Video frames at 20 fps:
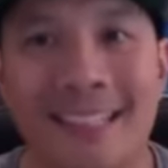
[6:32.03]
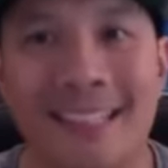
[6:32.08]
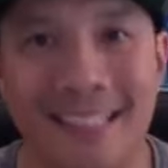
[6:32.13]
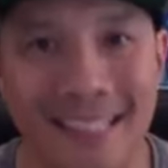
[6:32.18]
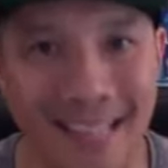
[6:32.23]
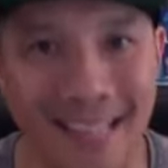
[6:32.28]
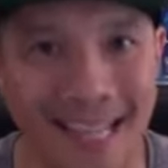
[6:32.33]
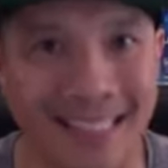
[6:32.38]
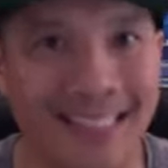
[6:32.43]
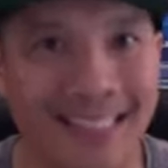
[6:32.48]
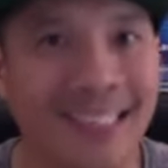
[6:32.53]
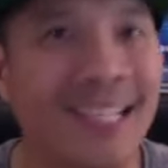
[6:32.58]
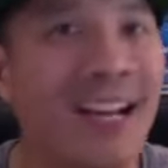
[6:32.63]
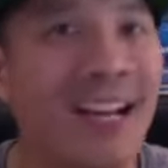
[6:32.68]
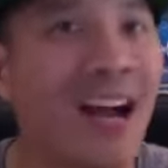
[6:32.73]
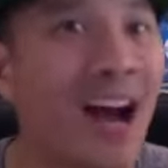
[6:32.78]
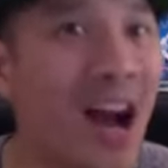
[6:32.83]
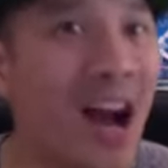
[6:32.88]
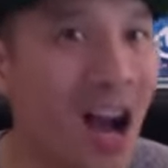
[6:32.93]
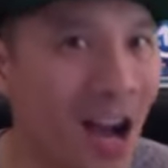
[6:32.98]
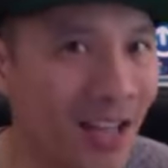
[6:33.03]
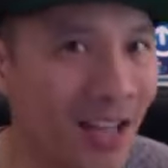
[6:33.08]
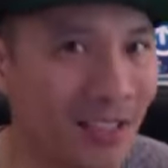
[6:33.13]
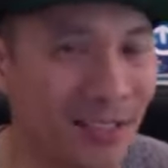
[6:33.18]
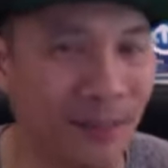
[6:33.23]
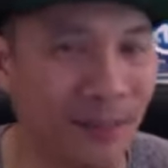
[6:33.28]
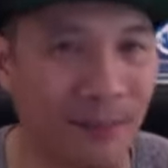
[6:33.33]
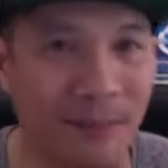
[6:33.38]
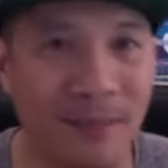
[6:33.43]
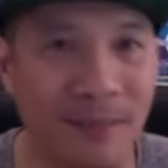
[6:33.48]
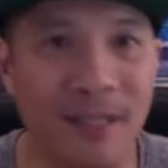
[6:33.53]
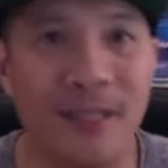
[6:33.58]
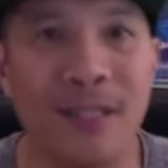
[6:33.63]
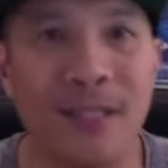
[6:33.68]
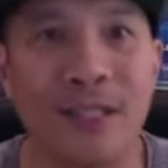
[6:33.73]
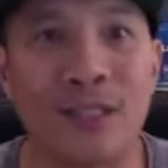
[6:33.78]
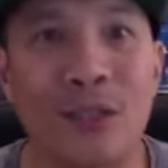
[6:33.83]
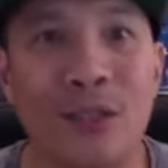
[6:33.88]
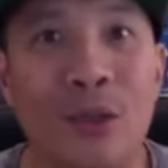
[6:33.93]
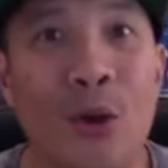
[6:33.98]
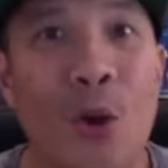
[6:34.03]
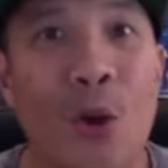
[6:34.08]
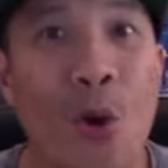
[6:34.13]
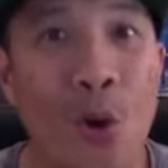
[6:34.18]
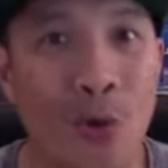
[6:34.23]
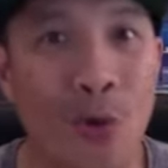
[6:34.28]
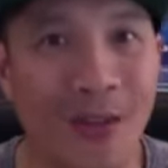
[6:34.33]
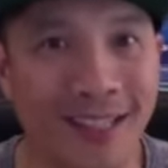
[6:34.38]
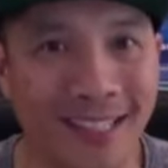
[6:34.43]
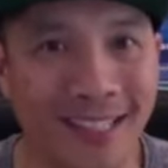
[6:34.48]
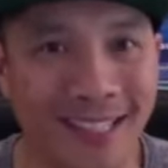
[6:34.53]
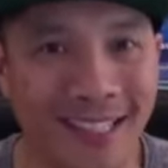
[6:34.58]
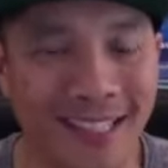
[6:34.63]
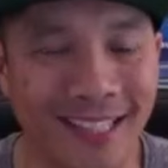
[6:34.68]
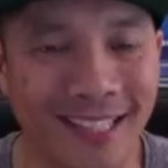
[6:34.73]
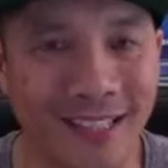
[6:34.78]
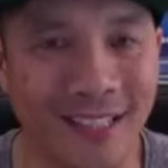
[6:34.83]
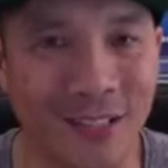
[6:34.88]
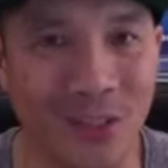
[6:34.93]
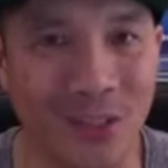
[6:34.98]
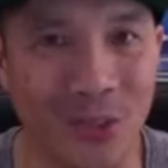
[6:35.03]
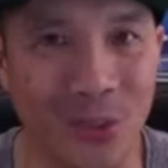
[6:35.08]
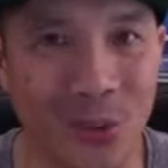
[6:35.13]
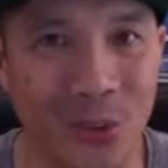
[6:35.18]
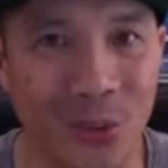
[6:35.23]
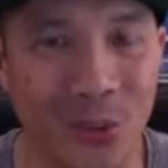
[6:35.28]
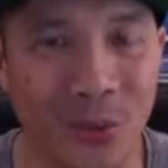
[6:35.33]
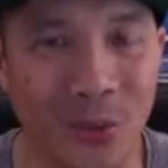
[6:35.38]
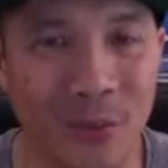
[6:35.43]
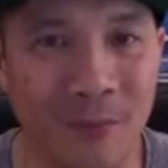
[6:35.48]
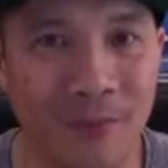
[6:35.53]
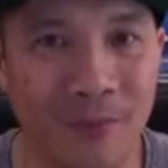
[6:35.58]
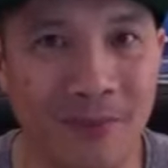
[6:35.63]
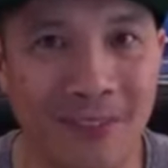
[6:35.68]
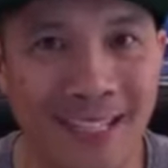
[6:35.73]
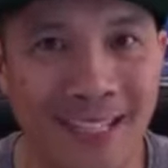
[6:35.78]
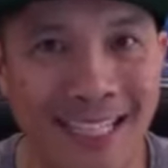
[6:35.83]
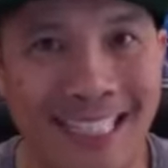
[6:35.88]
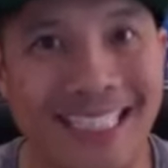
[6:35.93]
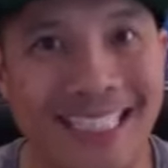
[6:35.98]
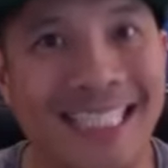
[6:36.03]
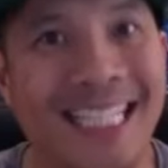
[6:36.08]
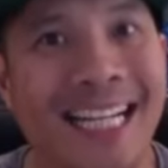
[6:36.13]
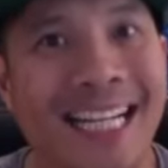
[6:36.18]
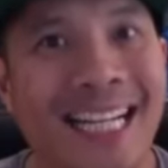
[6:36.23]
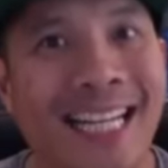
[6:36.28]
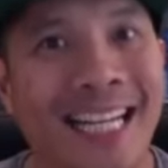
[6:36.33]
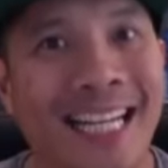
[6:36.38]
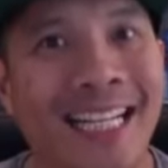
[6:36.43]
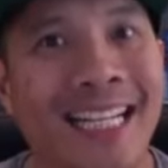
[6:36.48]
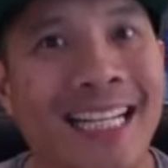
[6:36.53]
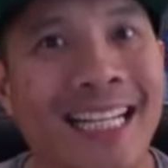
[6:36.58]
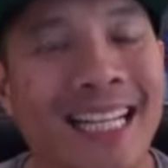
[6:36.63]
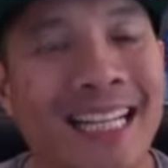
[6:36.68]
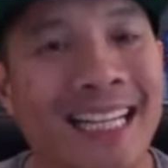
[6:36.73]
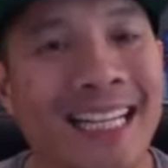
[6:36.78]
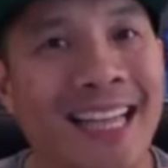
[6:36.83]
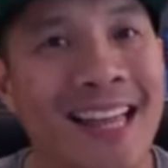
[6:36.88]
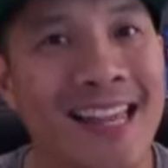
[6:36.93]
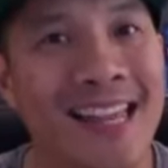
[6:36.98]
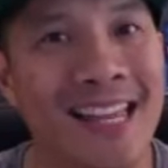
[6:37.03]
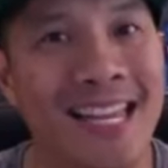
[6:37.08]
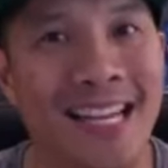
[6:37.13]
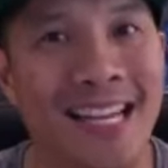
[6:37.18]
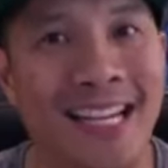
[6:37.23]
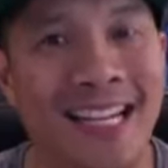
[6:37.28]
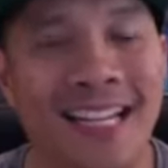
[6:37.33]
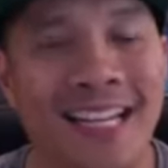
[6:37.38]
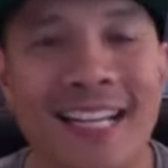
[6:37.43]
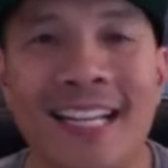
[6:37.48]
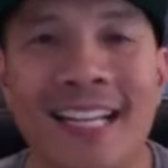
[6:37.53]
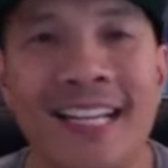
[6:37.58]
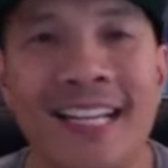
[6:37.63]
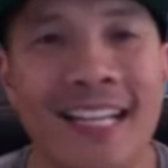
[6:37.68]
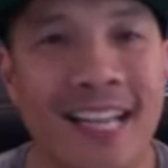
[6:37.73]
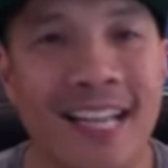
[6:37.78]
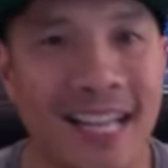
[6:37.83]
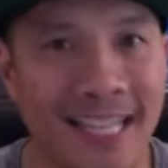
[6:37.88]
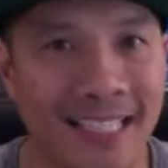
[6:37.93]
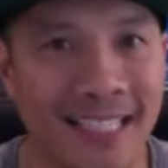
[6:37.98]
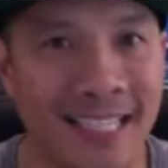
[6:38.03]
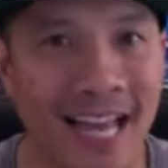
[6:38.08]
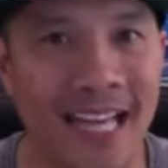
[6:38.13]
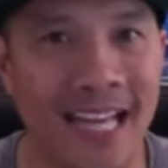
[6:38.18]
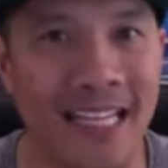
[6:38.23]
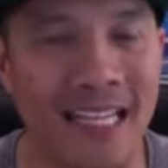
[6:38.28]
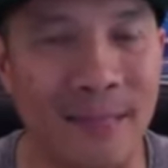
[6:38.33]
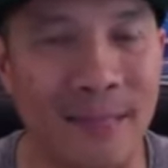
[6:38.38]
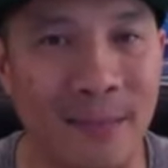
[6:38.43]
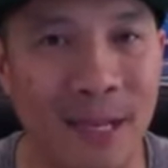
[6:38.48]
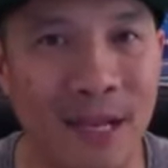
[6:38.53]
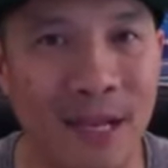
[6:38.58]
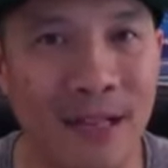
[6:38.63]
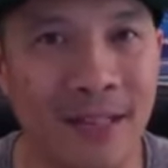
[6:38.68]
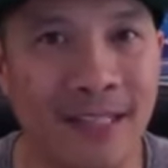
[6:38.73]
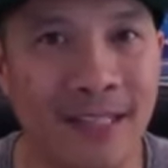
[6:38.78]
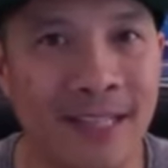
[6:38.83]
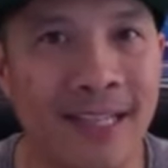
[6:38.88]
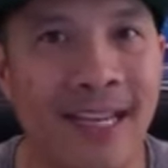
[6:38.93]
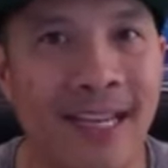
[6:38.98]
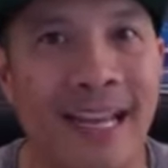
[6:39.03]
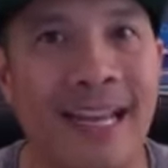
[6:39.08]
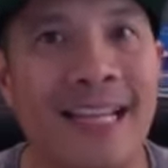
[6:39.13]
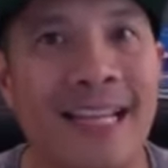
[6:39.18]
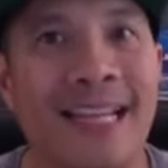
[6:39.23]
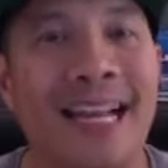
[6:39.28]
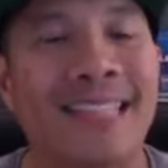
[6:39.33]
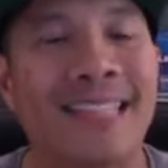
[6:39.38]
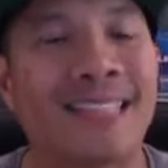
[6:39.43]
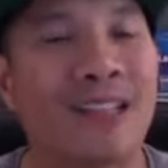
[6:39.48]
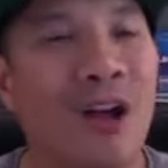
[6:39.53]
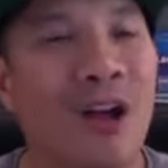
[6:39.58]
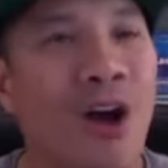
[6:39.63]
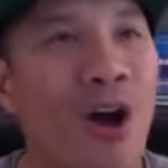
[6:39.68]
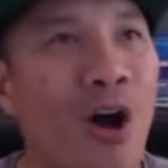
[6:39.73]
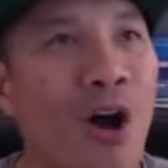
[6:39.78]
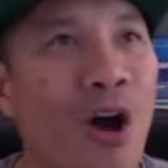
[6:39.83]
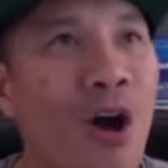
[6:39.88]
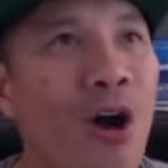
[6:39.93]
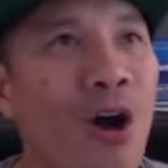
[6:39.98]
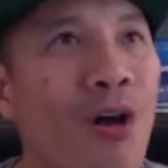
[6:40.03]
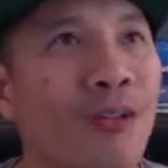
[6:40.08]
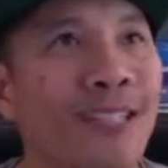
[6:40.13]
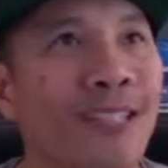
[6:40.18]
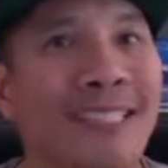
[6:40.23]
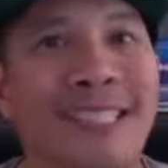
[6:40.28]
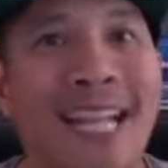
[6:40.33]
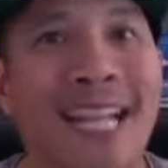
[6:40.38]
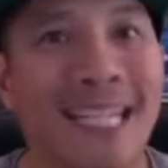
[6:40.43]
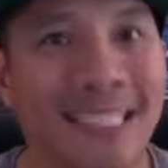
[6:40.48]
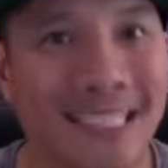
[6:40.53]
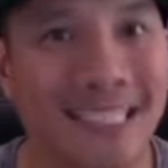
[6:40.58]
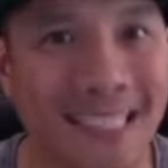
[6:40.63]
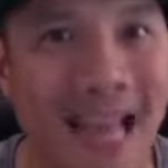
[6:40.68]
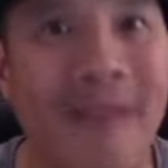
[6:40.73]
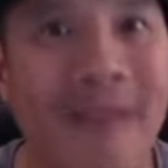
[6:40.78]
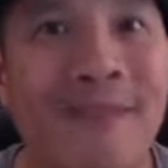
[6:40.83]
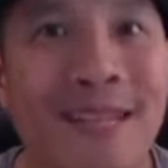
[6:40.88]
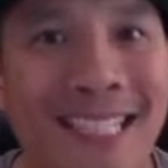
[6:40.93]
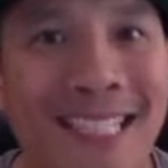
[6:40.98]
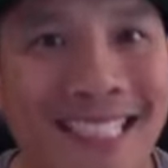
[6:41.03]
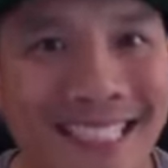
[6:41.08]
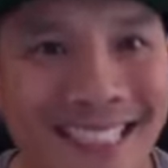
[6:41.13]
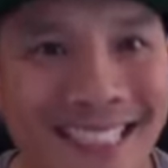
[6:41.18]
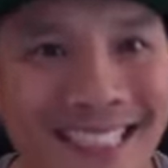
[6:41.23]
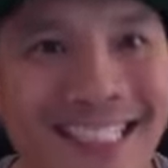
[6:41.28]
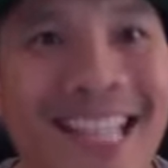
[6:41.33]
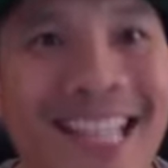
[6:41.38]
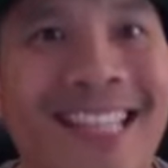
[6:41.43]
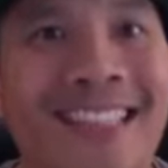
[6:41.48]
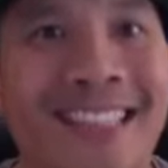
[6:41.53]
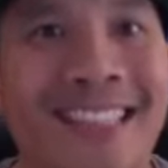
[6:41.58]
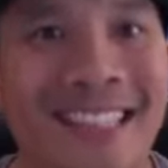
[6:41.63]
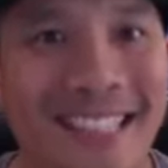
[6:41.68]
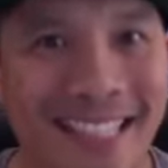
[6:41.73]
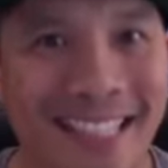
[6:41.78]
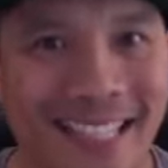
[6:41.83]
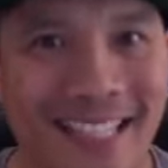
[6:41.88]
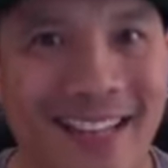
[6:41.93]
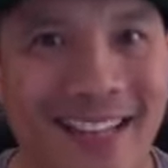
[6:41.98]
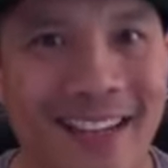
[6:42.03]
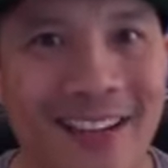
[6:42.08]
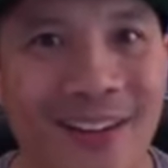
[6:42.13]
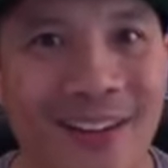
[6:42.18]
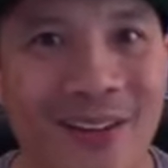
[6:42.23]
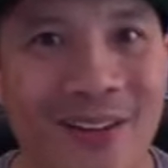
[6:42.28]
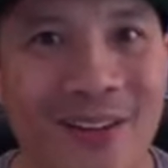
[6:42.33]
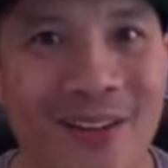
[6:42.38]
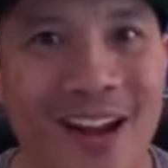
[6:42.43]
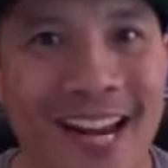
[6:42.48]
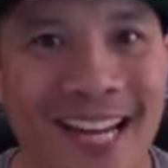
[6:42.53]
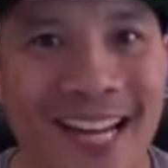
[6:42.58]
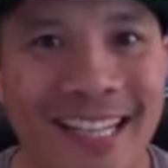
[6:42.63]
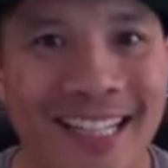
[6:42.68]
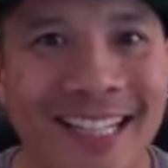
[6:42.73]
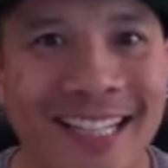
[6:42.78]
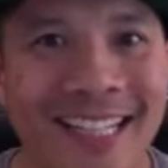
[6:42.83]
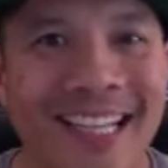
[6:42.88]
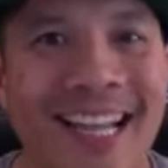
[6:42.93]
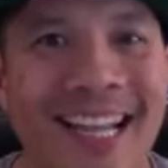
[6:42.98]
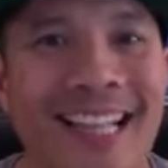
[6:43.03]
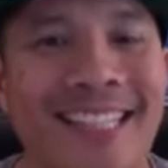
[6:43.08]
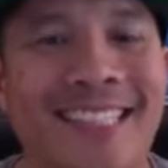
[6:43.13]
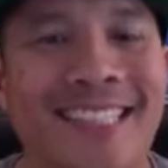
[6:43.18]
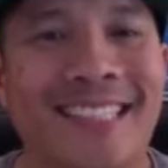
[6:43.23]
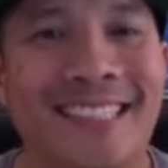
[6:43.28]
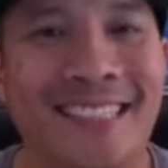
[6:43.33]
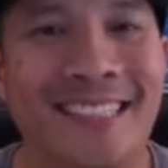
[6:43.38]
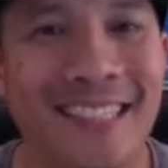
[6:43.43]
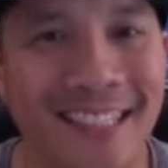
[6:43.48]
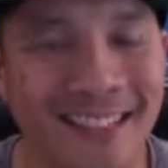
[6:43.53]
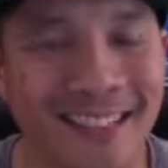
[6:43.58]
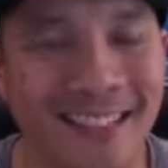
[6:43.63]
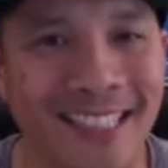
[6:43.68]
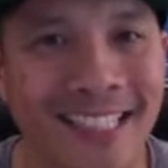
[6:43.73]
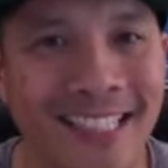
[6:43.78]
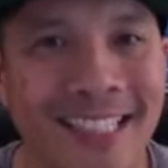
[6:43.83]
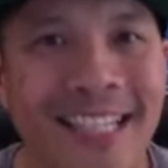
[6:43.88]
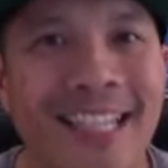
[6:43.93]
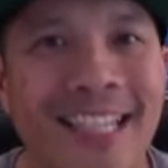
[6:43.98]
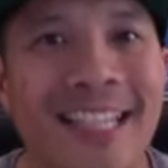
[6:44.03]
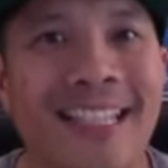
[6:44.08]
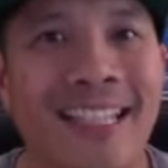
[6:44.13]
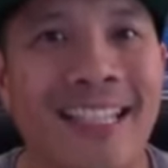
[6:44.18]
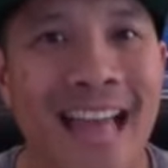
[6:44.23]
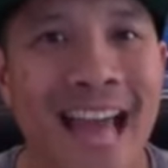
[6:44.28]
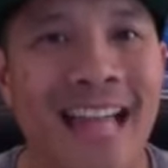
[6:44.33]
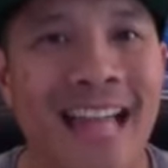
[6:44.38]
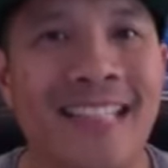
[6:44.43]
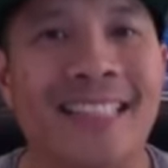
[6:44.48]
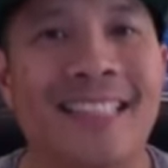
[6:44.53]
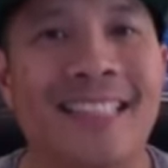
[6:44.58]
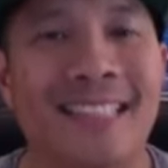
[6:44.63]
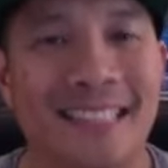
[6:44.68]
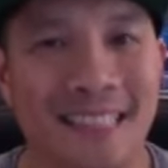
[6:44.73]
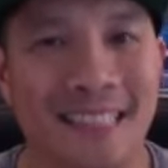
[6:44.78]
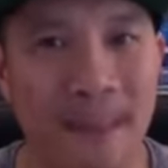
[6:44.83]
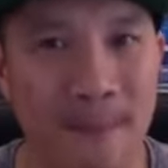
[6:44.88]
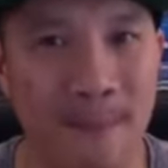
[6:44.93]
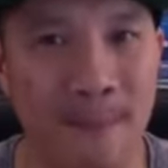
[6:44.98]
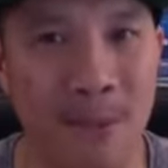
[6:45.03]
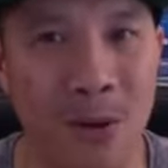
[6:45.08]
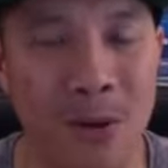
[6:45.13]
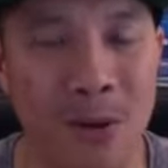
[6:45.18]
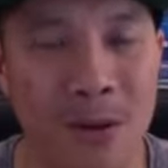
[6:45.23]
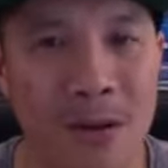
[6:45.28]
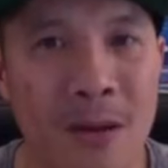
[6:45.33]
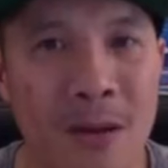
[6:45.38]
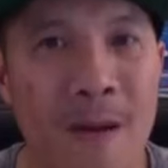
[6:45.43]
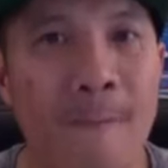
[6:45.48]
Yes. Awesome. So the only thing you need to do is click the link in that email, and that's all the tech savviness that you need, right? It's literally that simple.